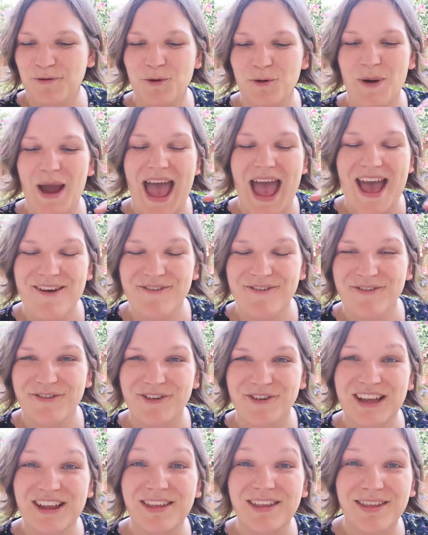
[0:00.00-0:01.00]
through
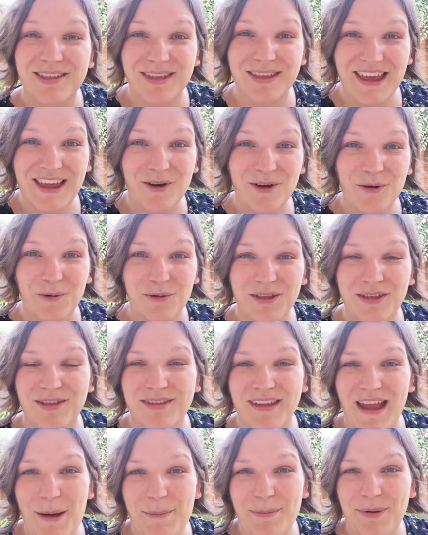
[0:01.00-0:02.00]
every single
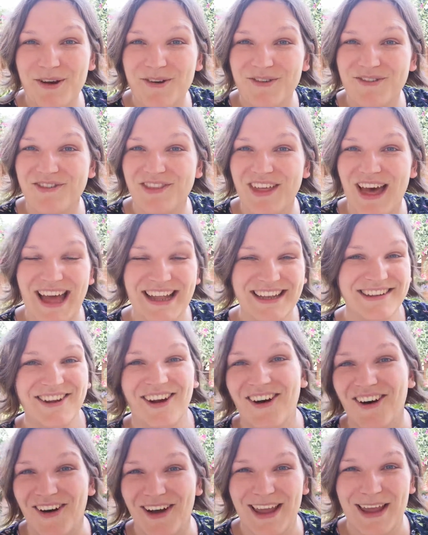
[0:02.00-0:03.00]
step of that
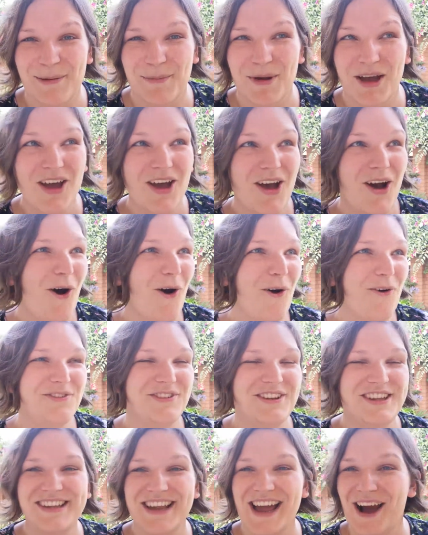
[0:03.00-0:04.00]
time
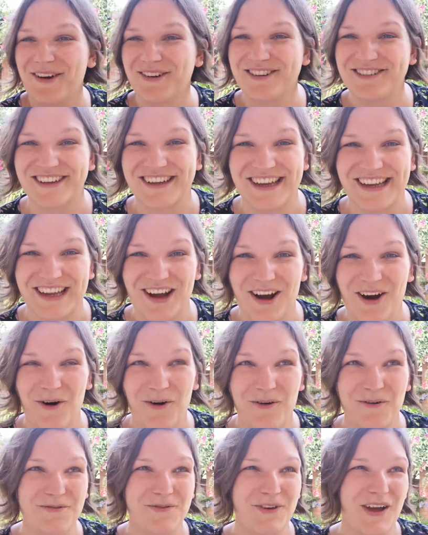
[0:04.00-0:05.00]
of doubting,
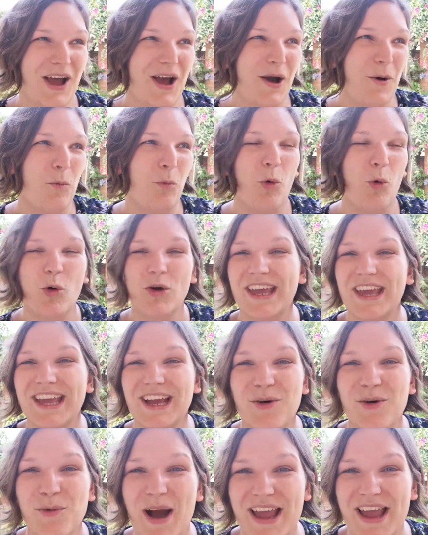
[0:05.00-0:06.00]
of
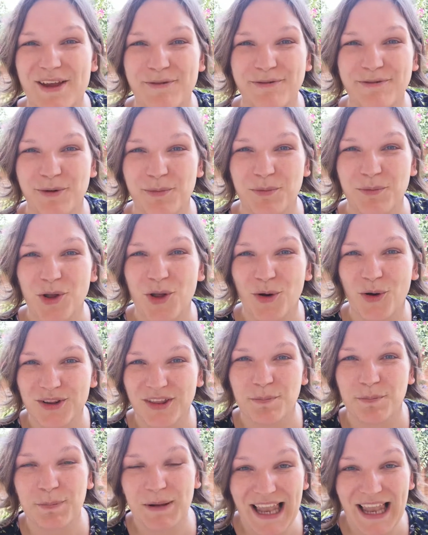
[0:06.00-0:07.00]
walking away from
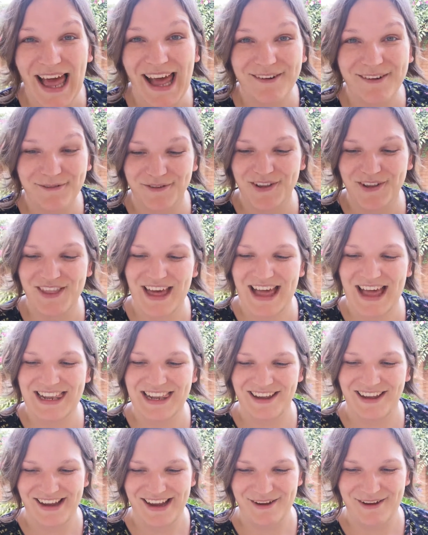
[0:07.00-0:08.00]
God's plan for their
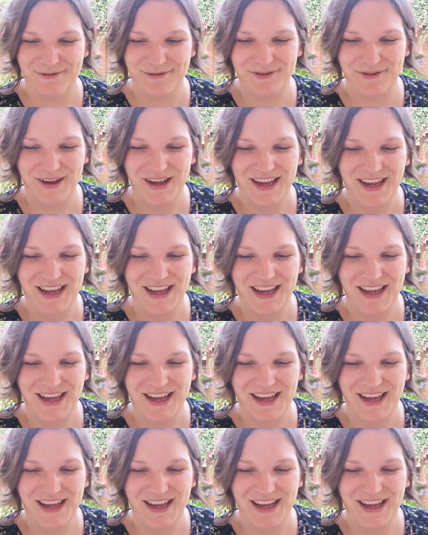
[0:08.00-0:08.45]
life,